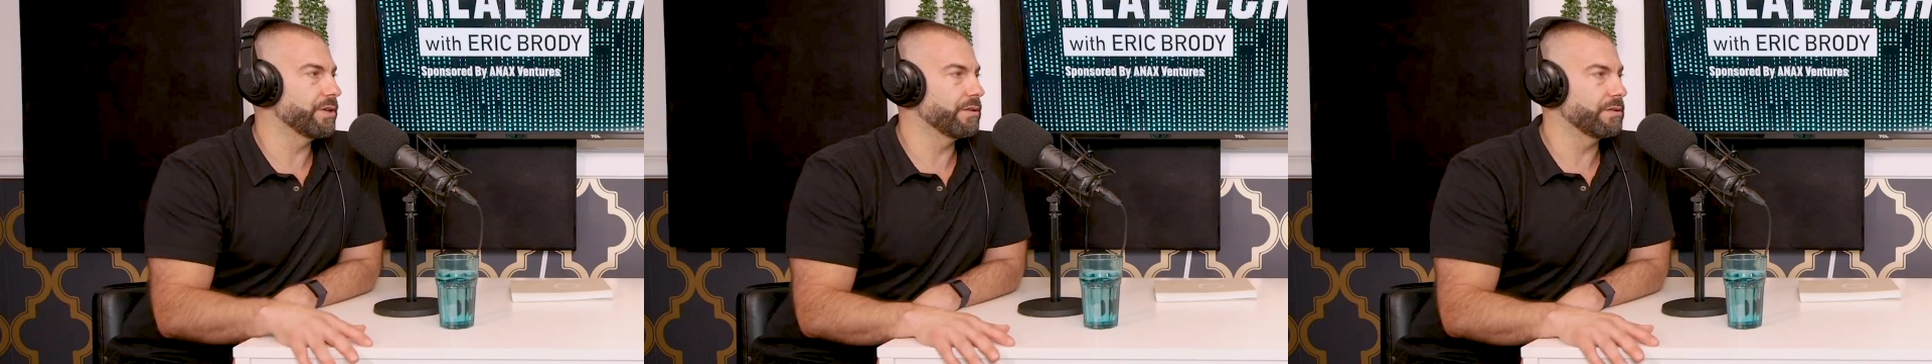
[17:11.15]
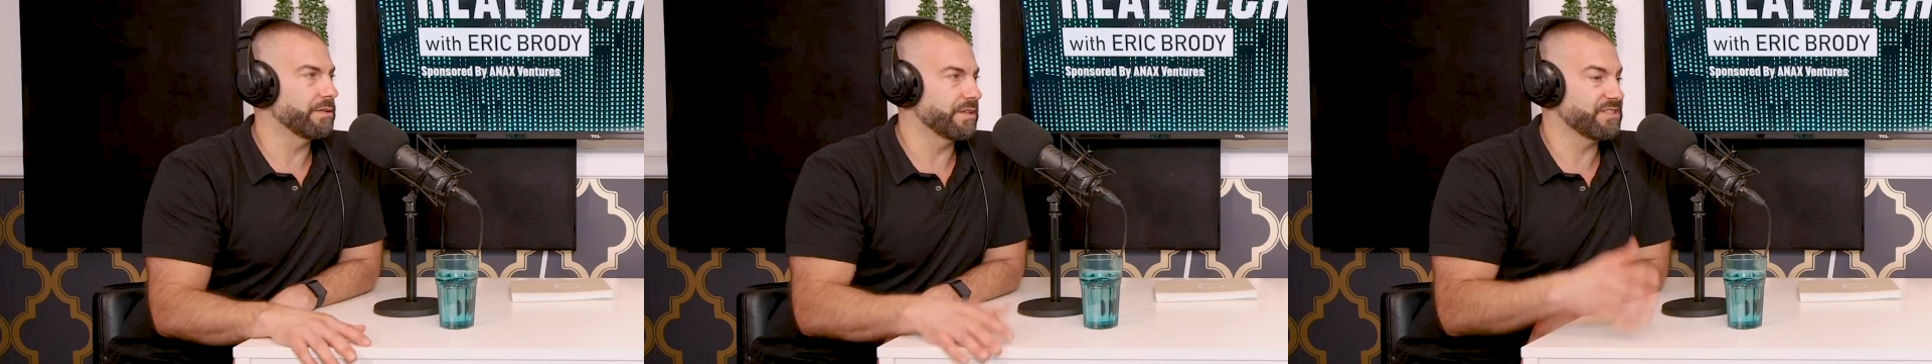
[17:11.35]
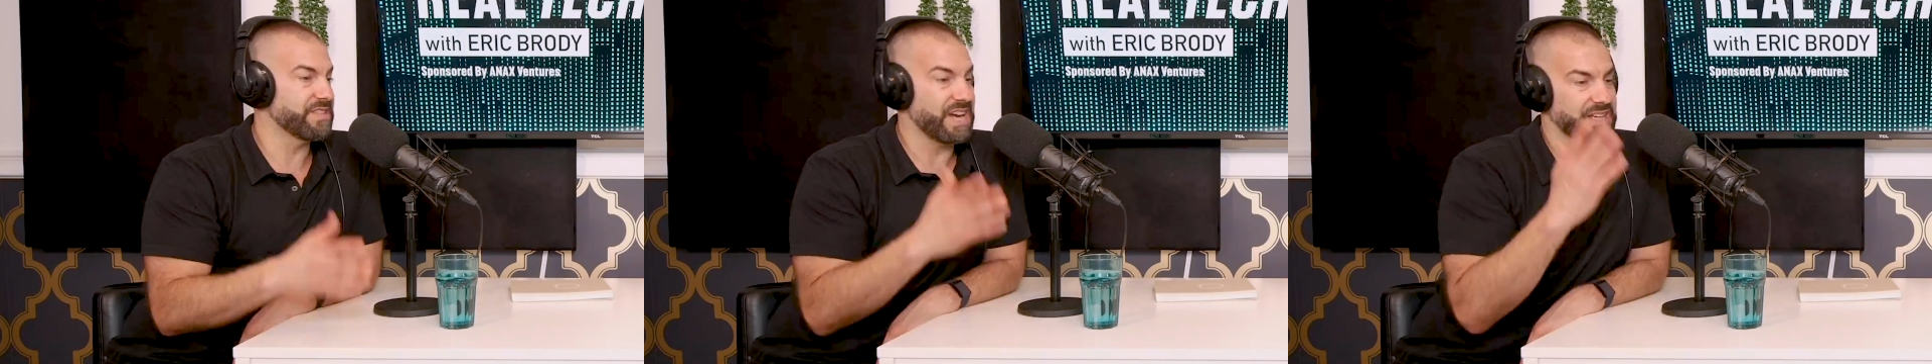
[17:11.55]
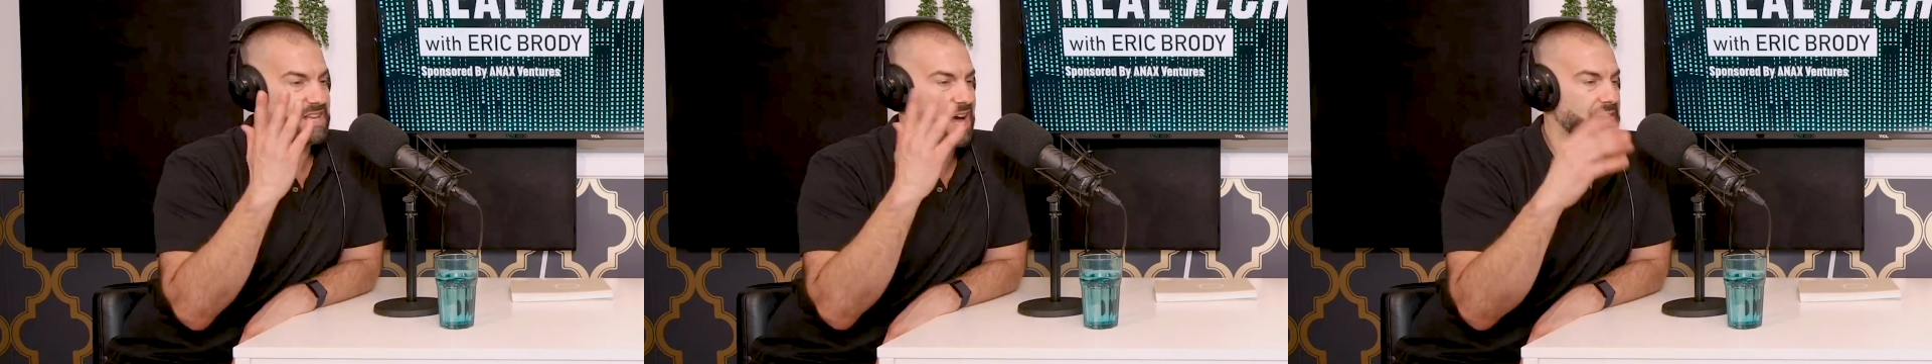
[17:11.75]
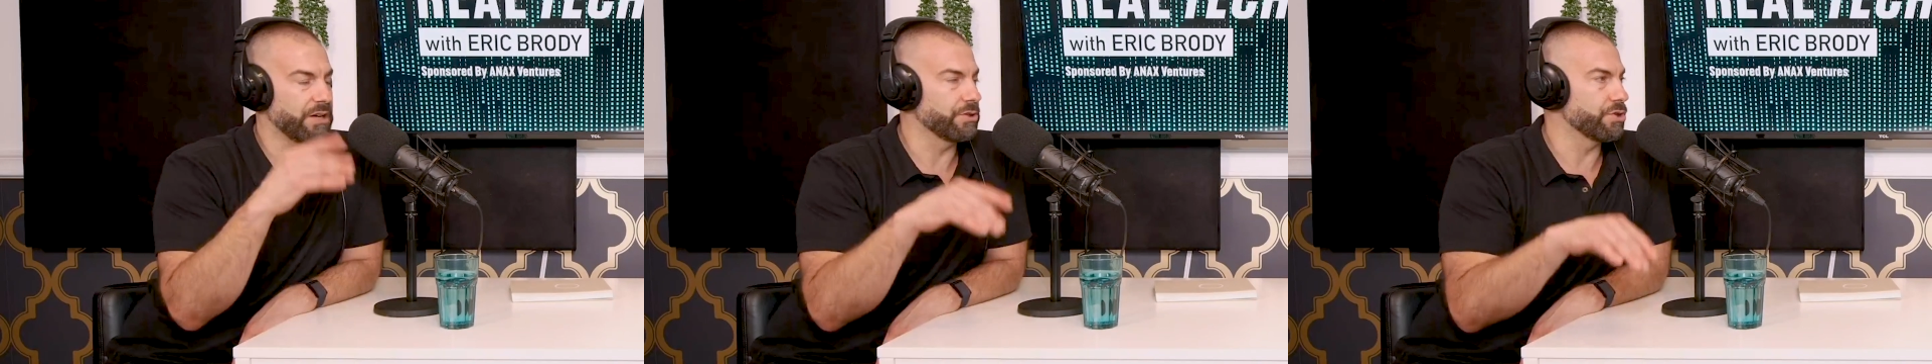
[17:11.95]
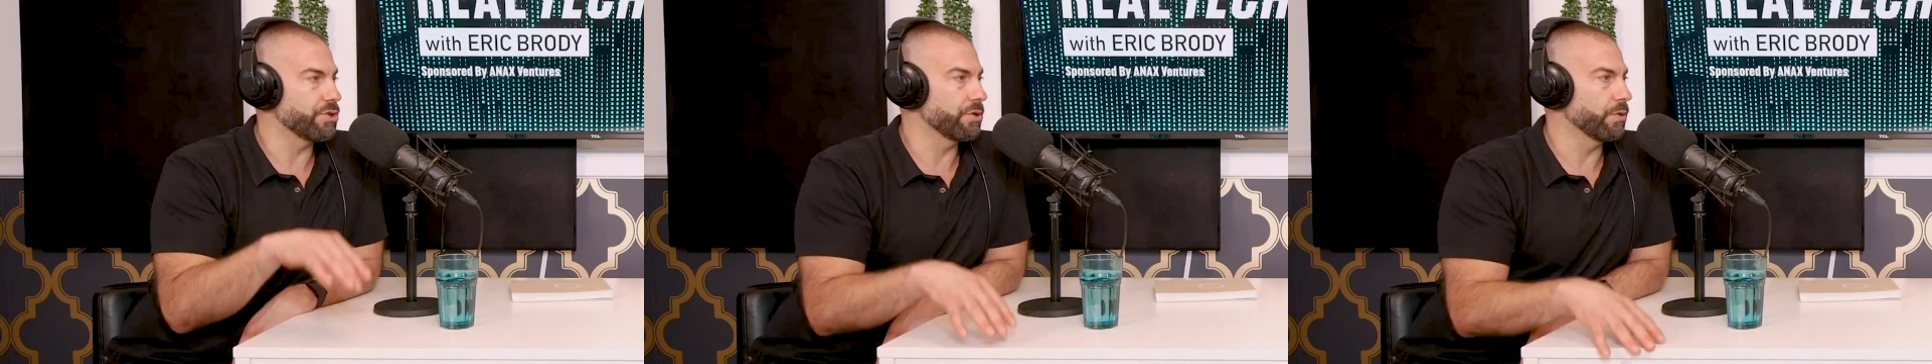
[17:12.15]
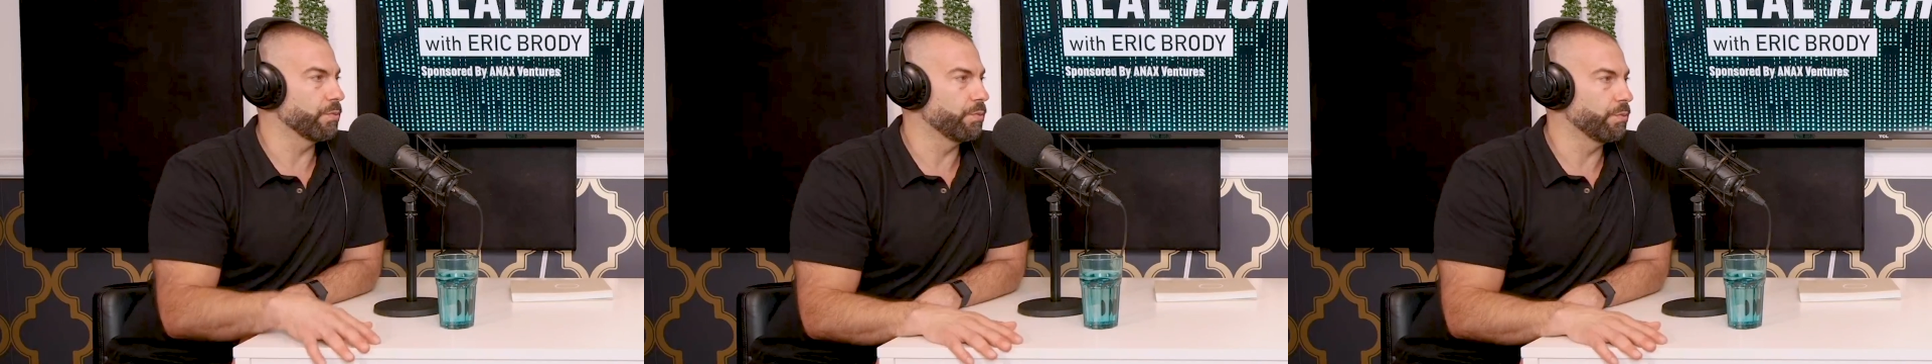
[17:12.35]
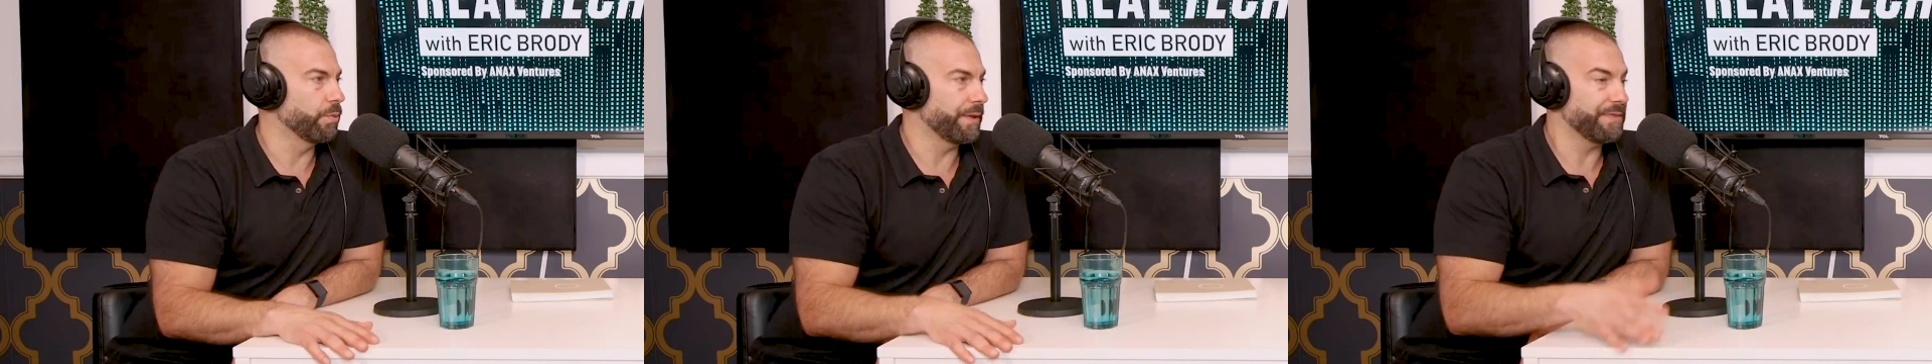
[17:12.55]
in the technology, or
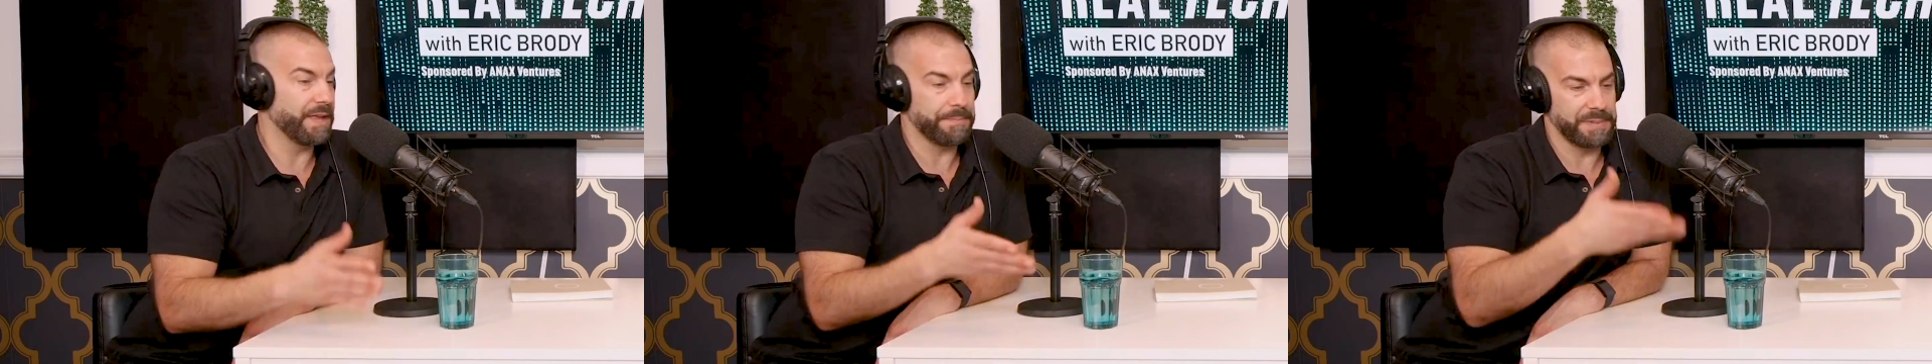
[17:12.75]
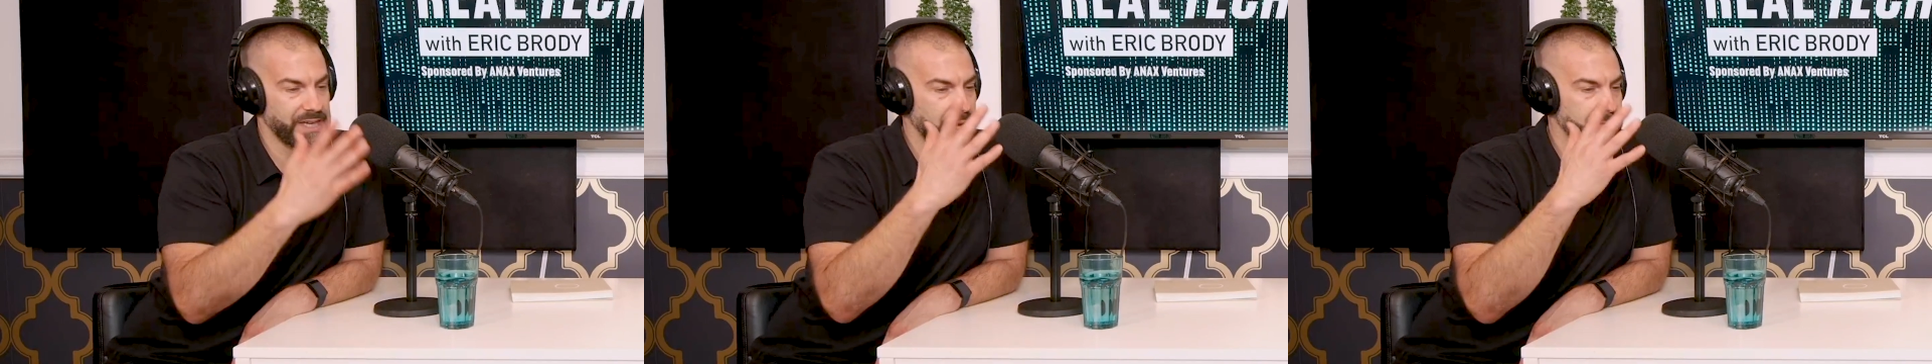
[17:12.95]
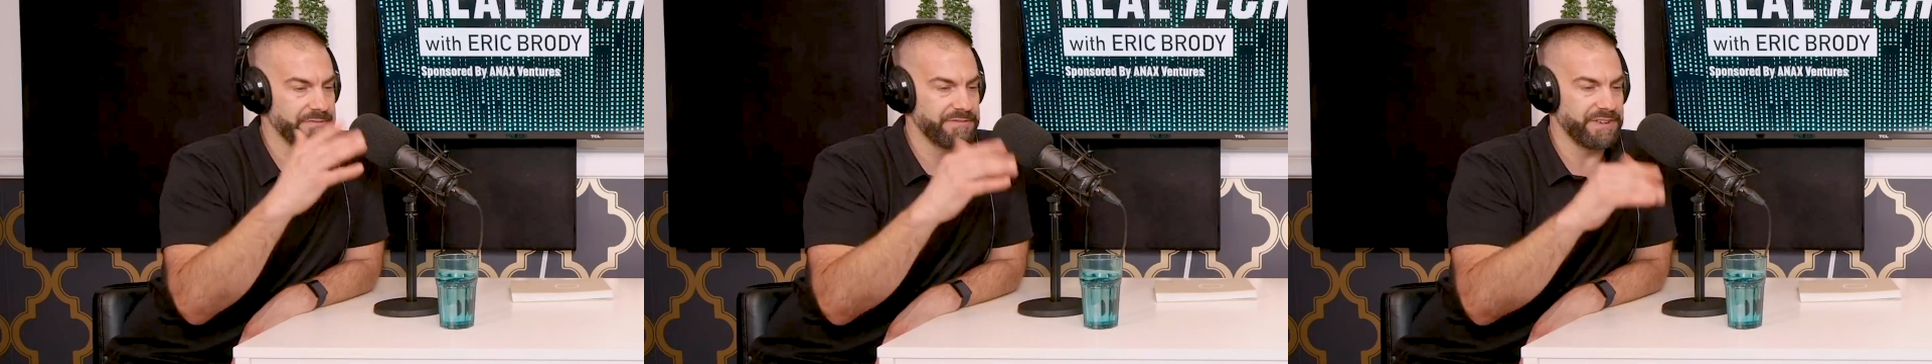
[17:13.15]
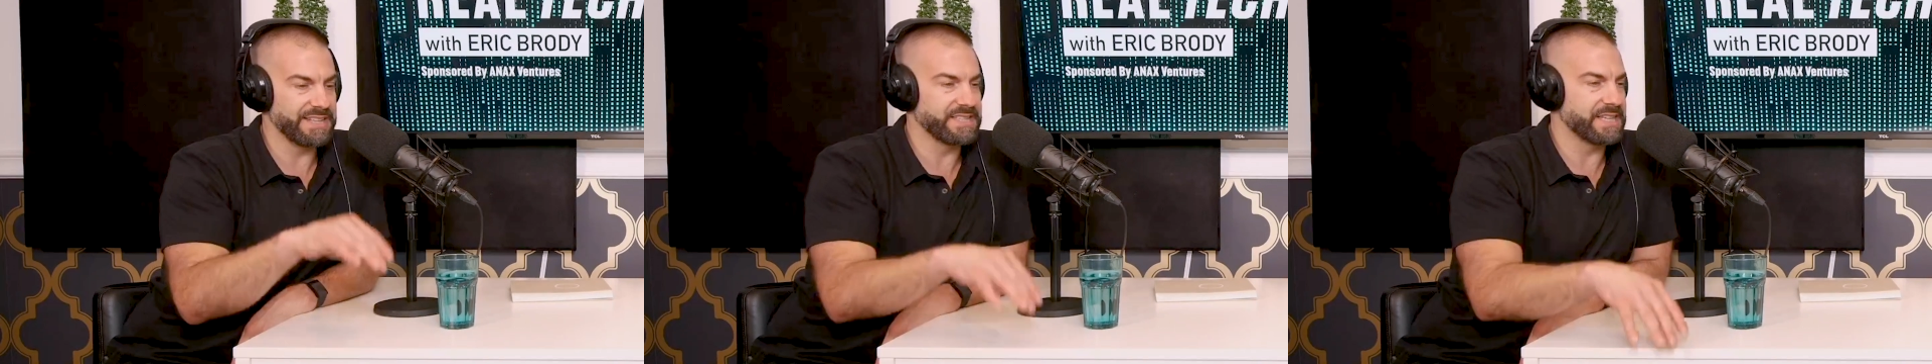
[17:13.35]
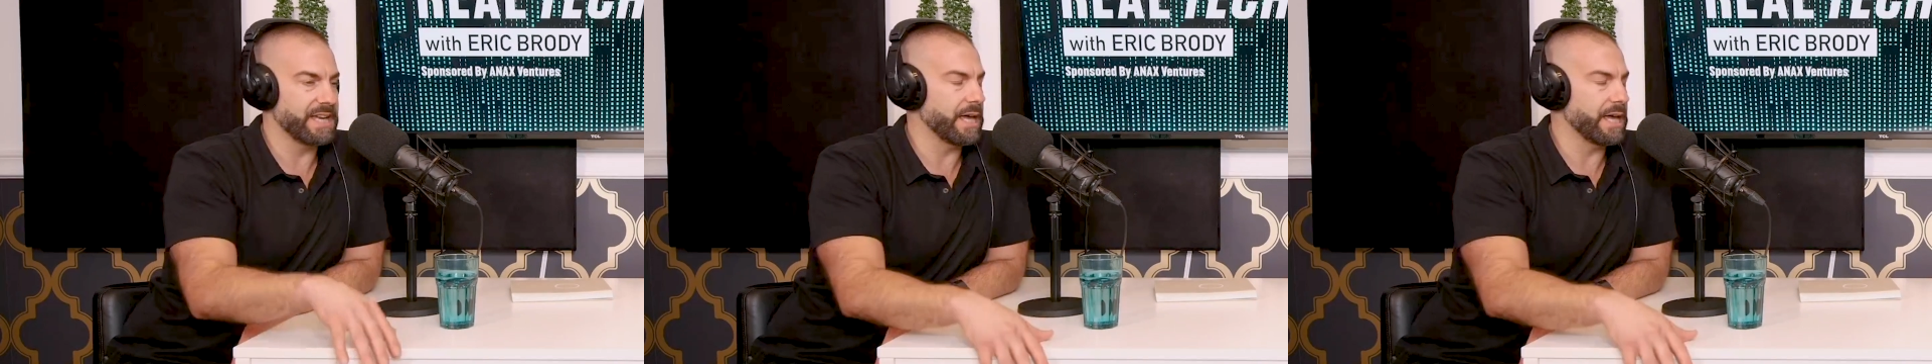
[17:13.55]
what that became Venn